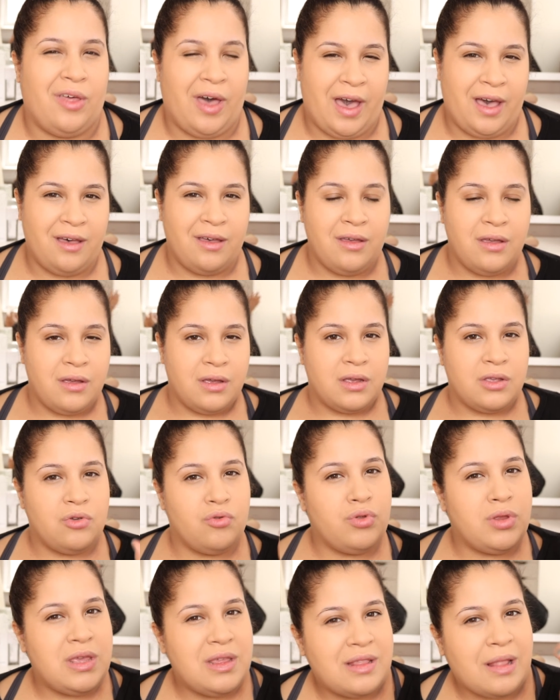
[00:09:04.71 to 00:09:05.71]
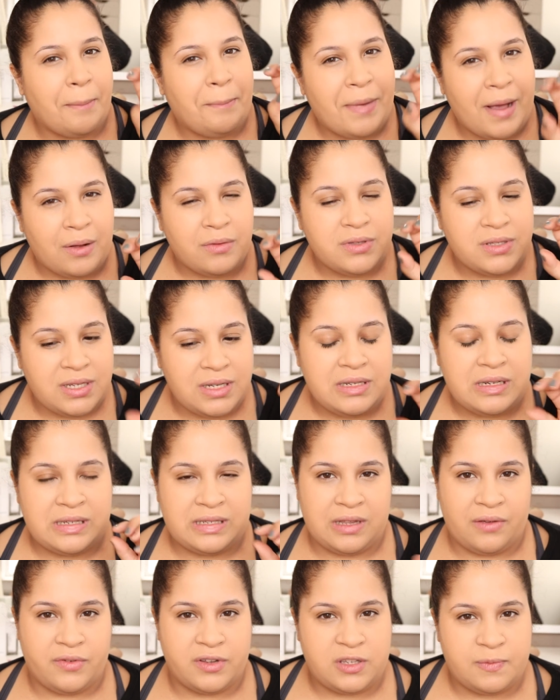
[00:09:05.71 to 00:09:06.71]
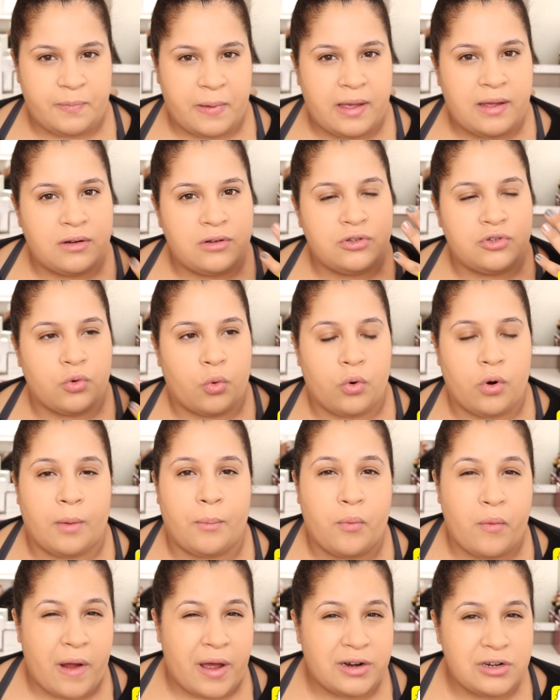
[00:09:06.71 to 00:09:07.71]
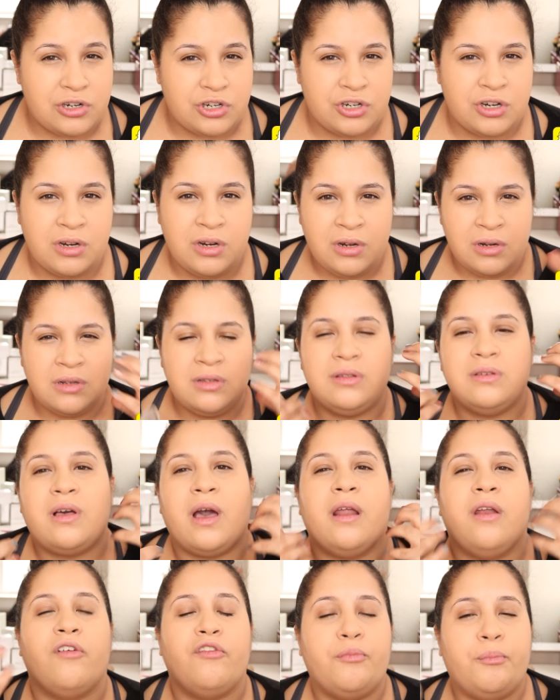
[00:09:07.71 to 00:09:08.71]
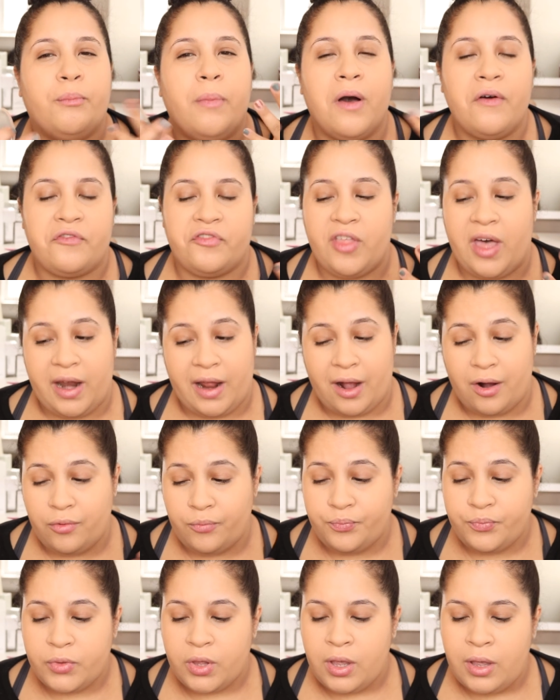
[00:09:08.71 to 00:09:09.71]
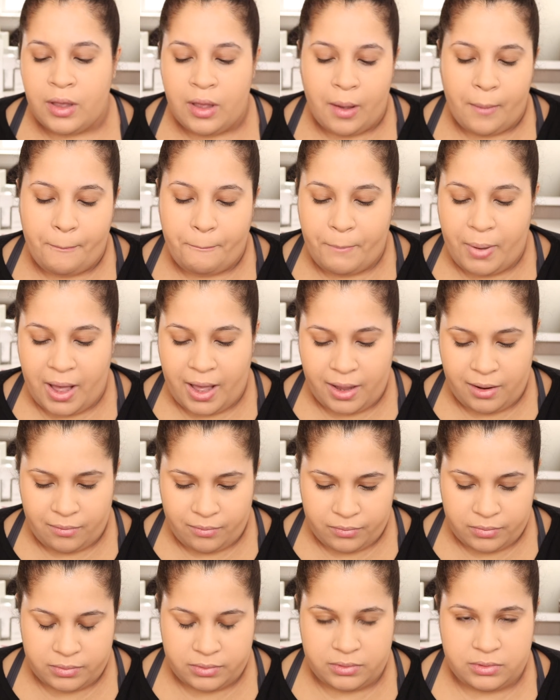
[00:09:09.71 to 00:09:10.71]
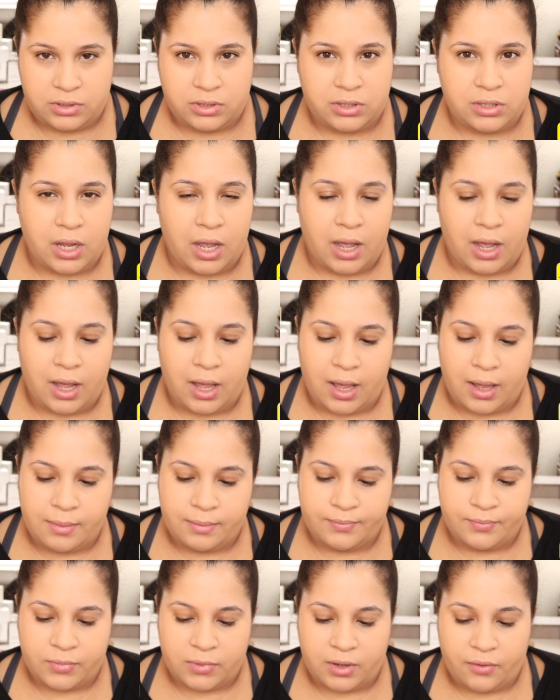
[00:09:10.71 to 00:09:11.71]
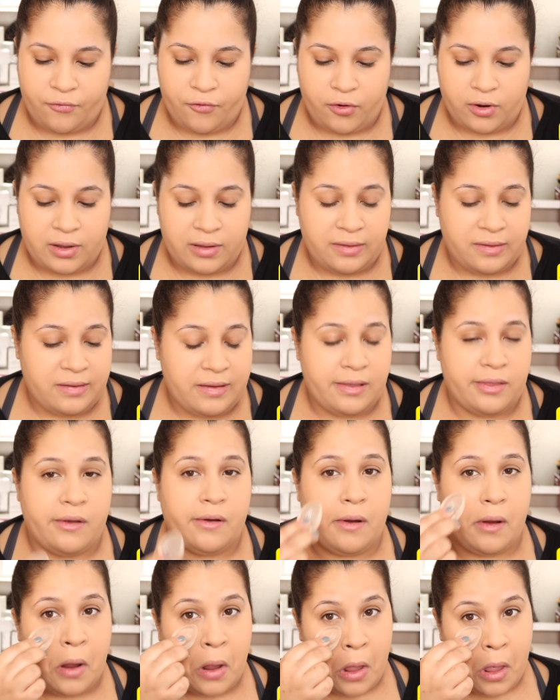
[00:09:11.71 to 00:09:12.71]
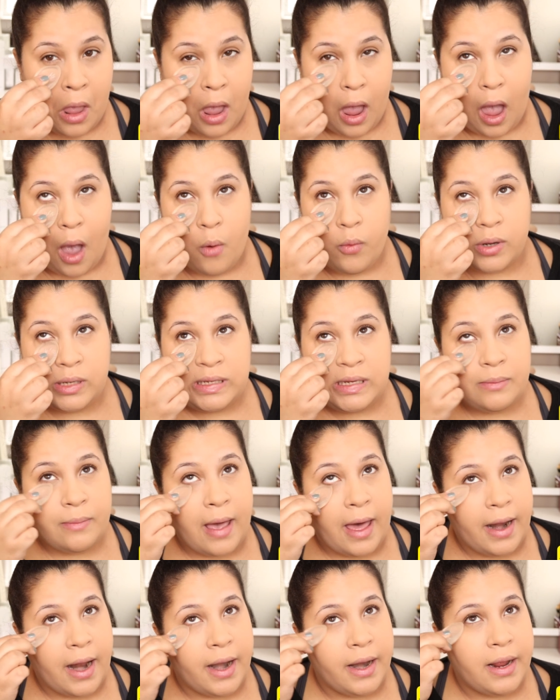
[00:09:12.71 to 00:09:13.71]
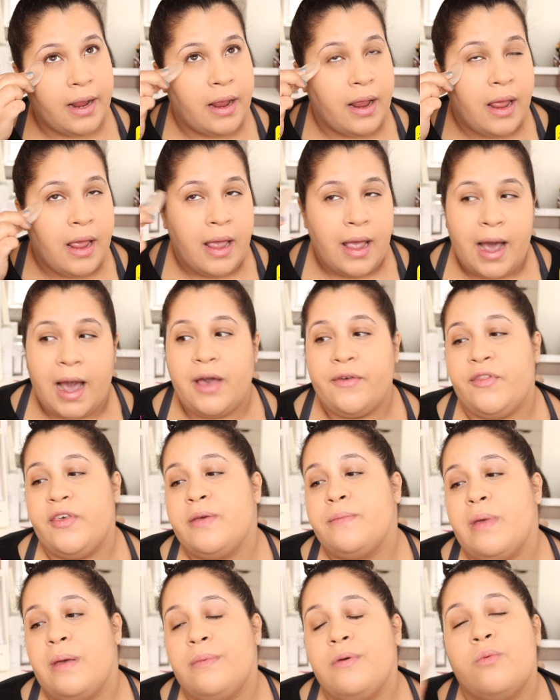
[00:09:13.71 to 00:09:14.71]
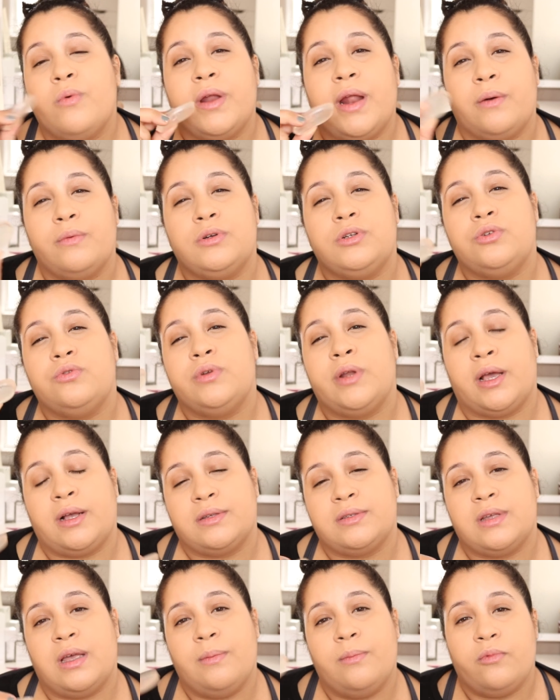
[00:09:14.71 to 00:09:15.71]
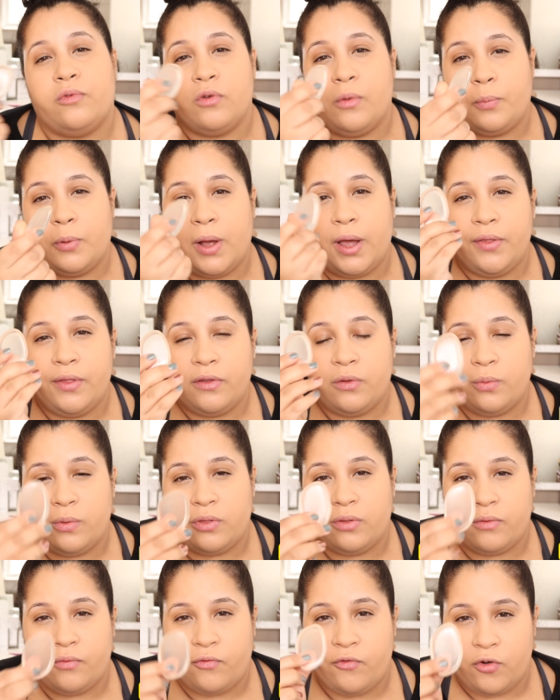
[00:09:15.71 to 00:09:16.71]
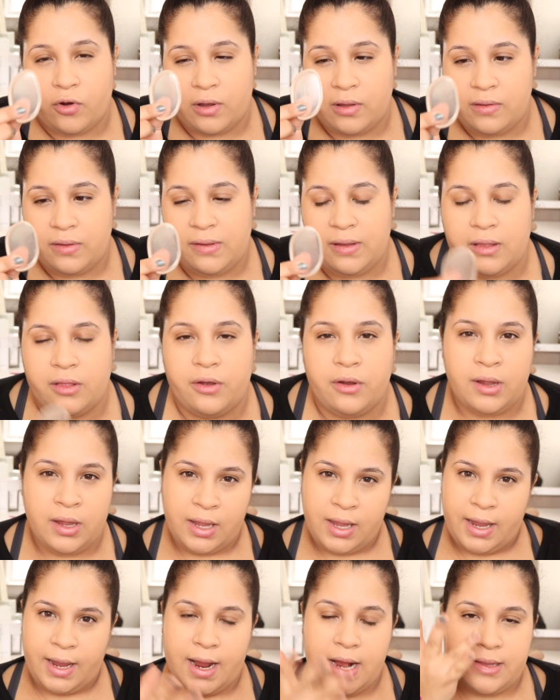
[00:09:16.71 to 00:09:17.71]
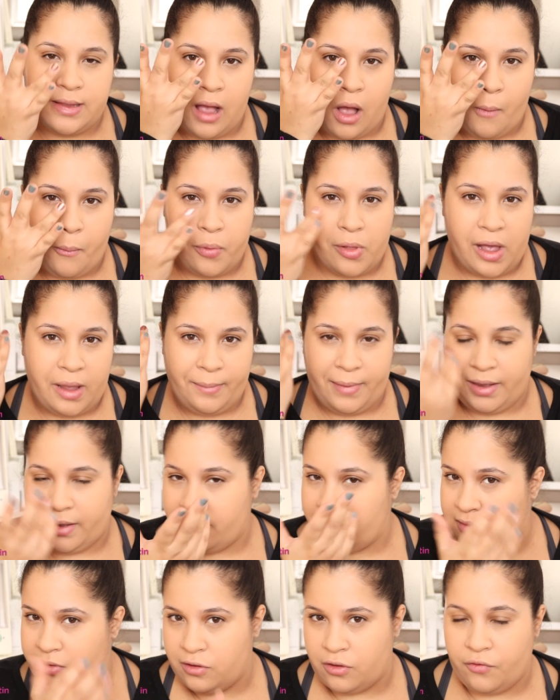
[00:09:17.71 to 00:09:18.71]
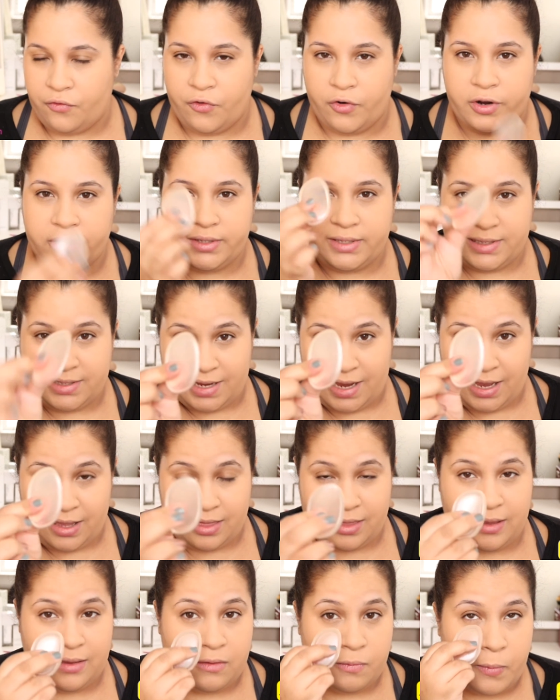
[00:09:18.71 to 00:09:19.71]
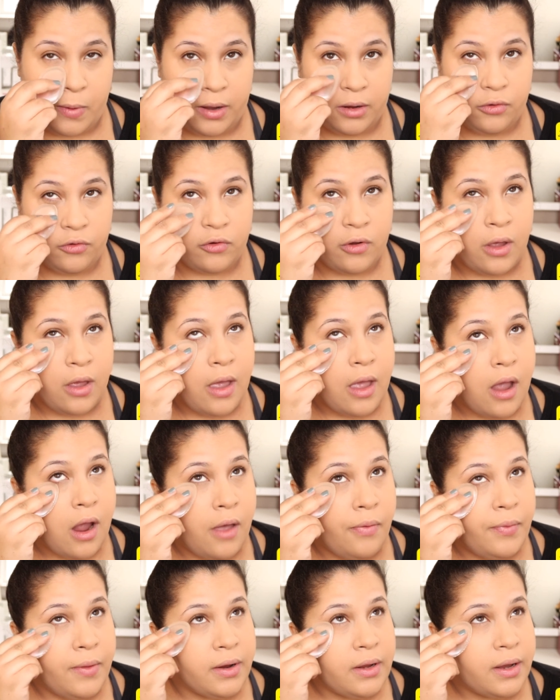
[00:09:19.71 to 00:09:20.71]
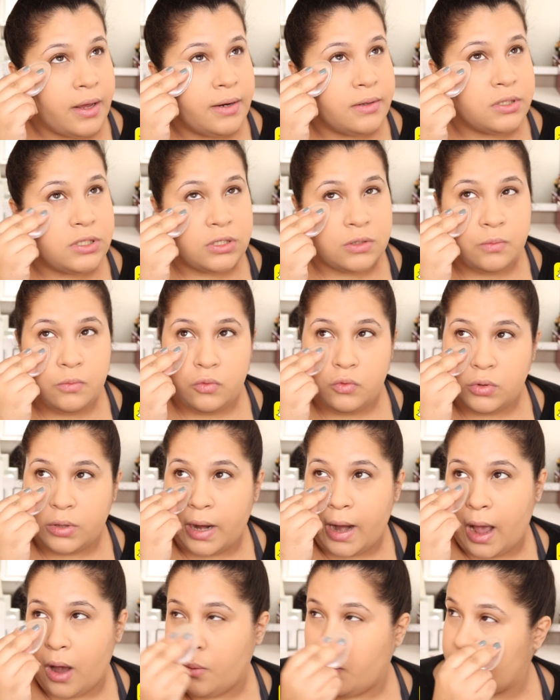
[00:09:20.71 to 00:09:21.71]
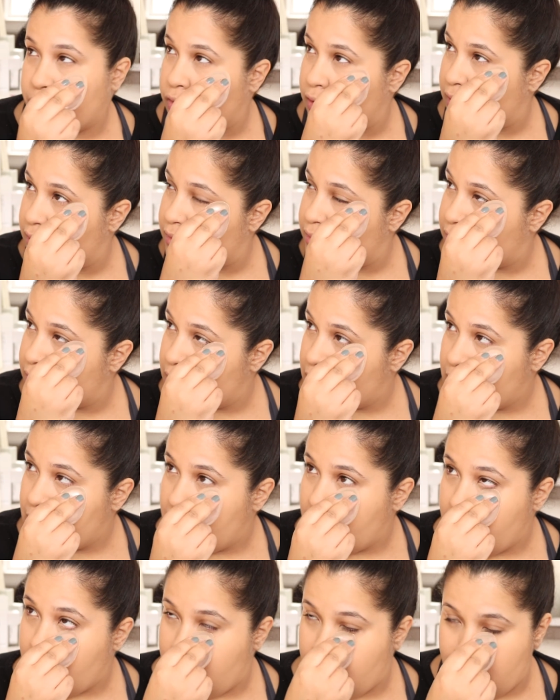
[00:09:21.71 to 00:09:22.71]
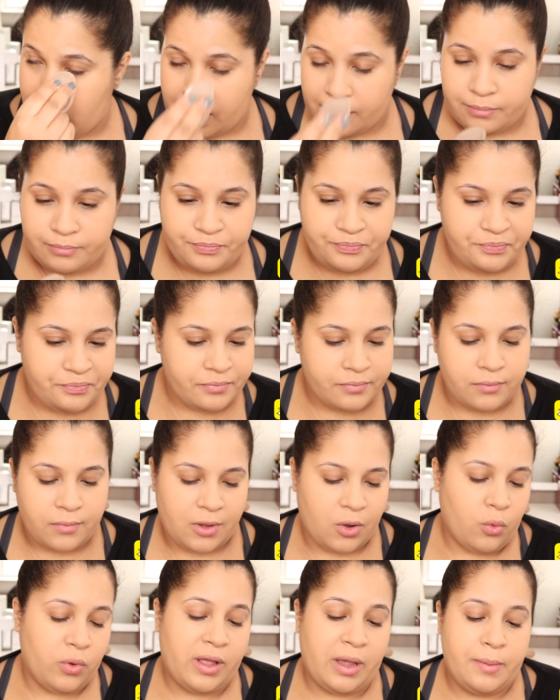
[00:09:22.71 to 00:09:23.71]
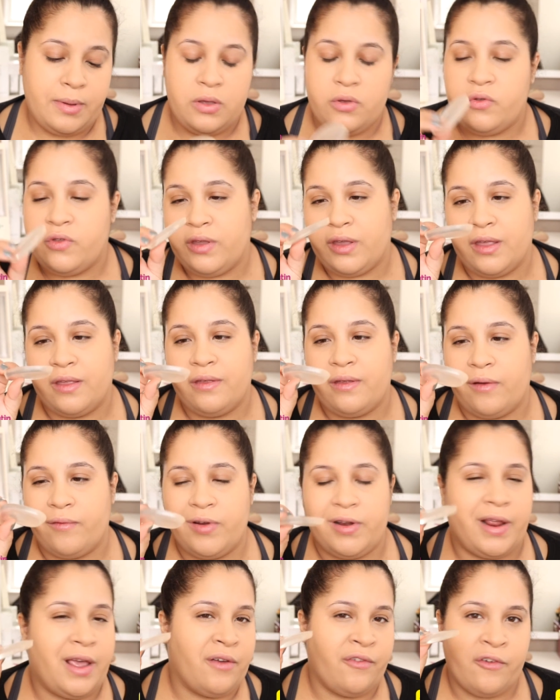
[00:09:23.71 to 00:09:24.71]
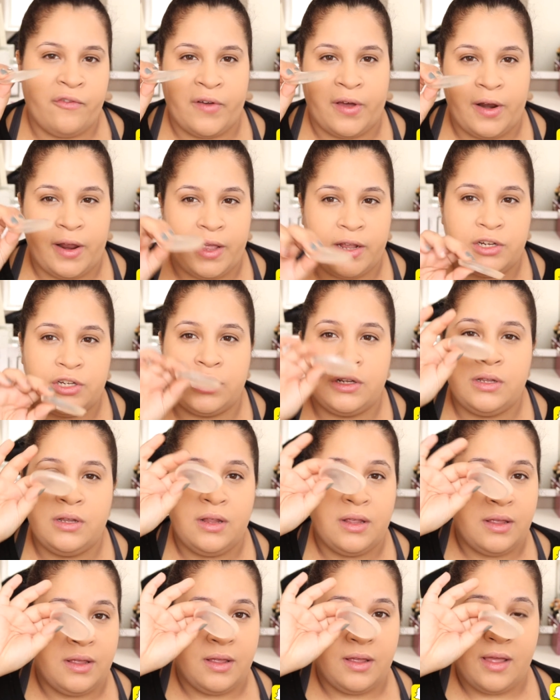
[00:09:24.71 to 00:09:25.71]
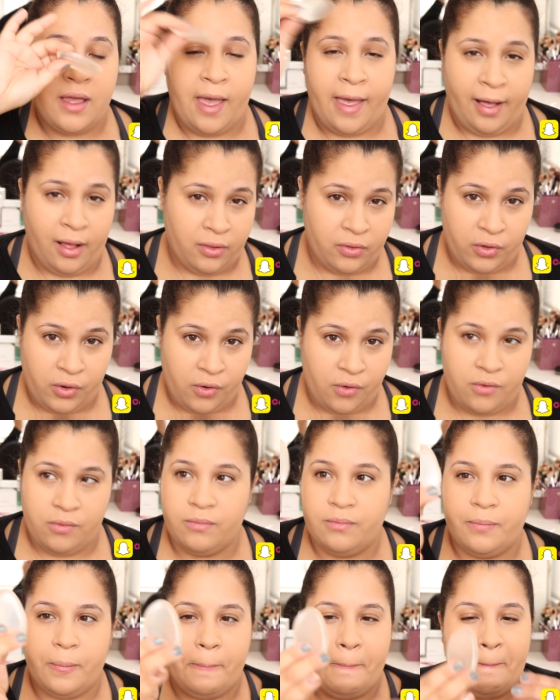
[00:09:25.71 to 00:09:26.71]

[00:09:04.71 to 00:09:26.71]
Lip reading: that. You need the bounciness of a sponge or a brush to kind of buff that out. But for concealer, I wasn't mad at it. I think maybe what I would do next time to apply this for concealer is I'll apply my concealer first, take this sponge, and then kind of smooth it out with this. Will I be using this every day for foundation? Hell no.